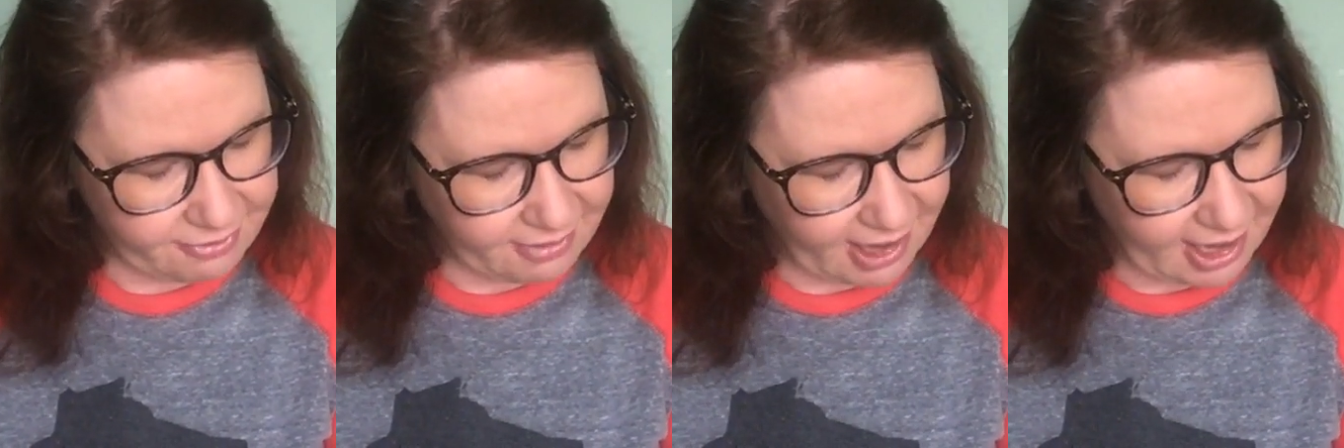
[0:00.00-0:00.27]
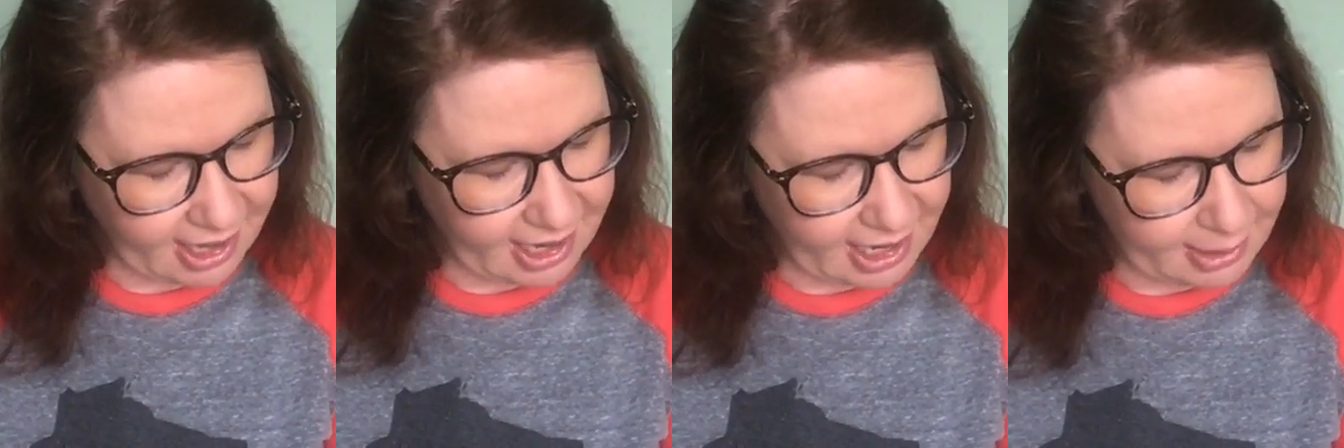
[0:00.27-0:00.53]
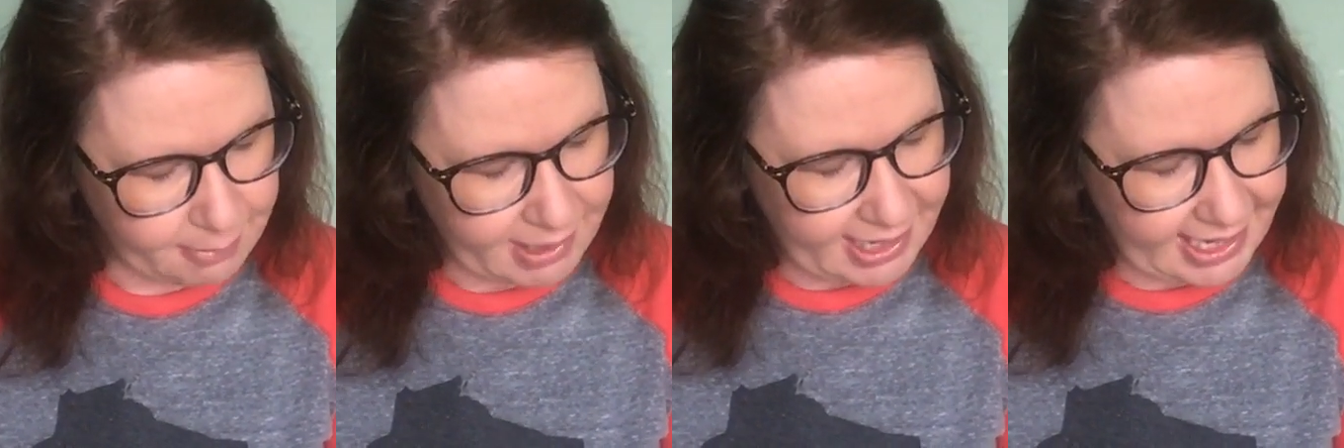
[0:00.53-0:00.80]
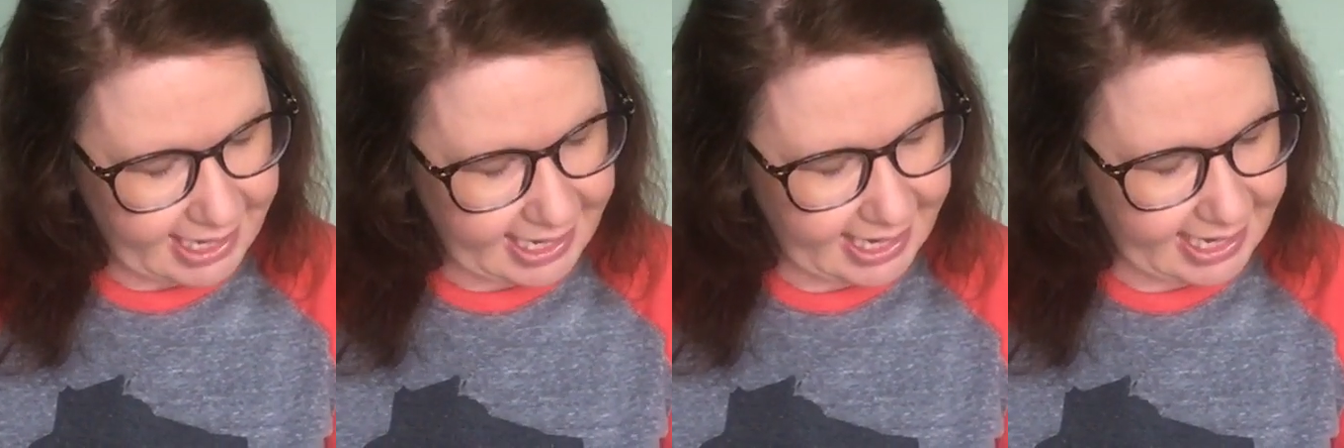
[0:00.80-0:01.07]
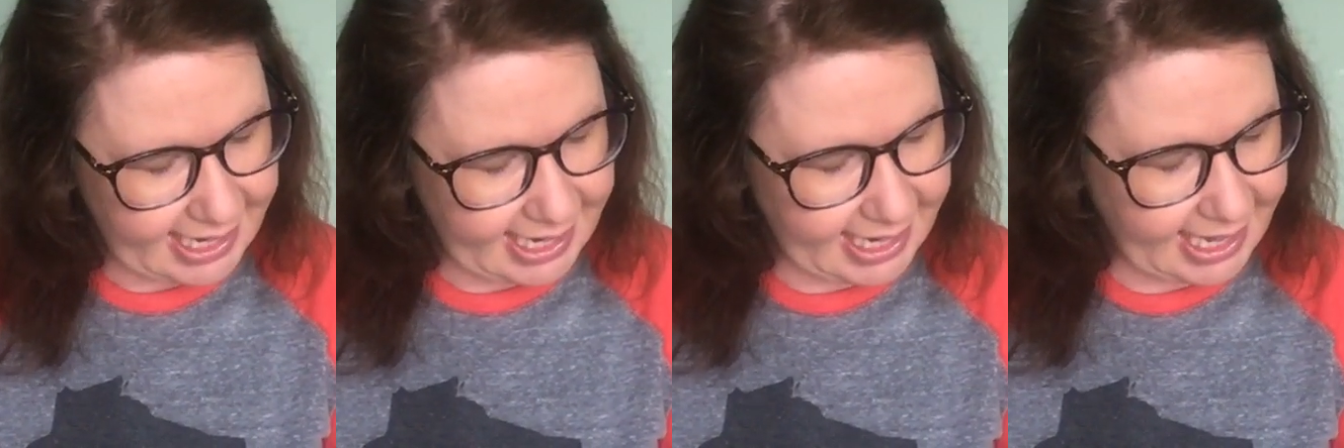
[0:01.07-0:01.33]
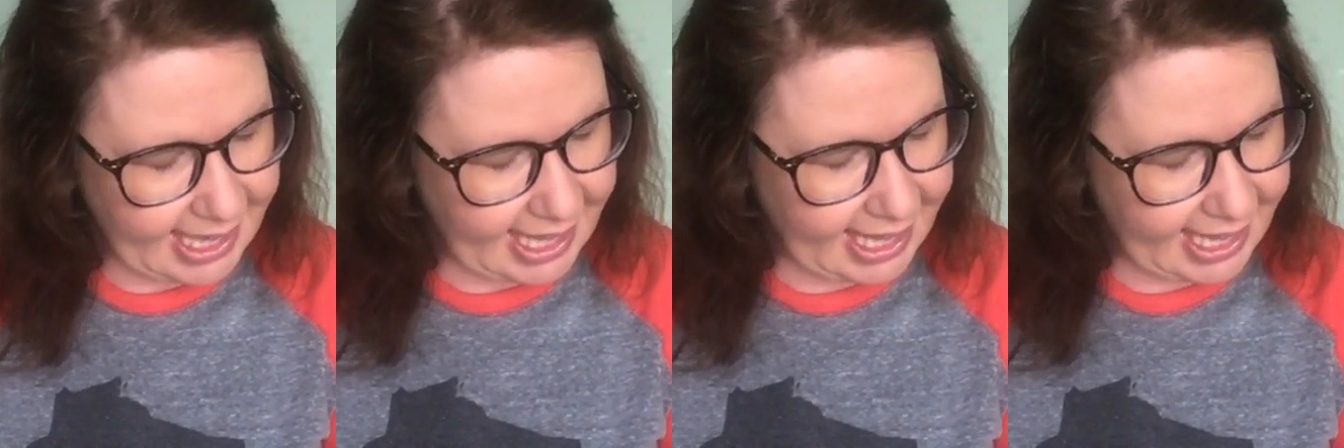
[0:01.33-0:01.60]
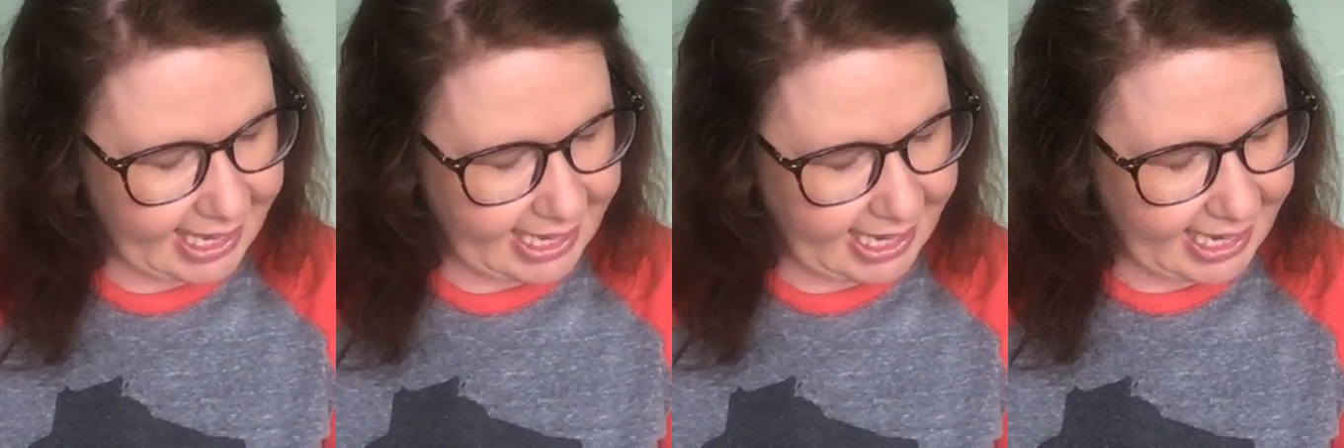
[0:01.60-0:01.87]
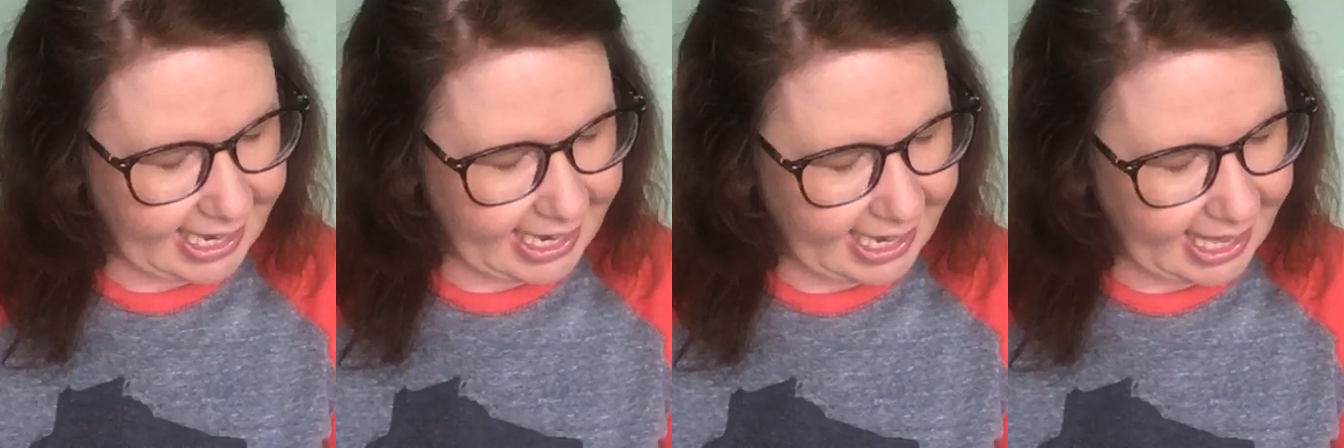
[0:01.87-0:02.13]
farm,
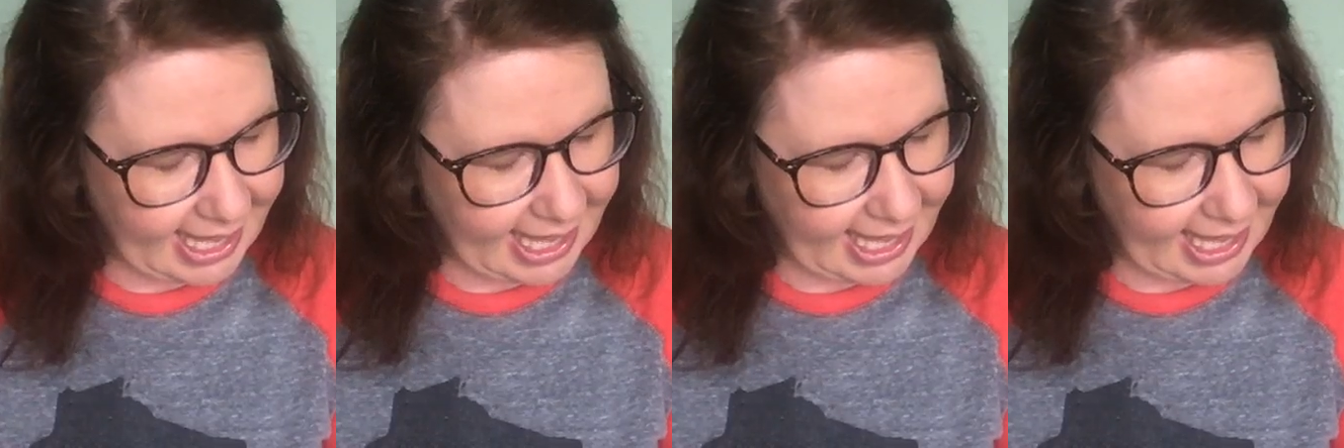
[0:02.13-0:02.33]
E-I-E-I-O.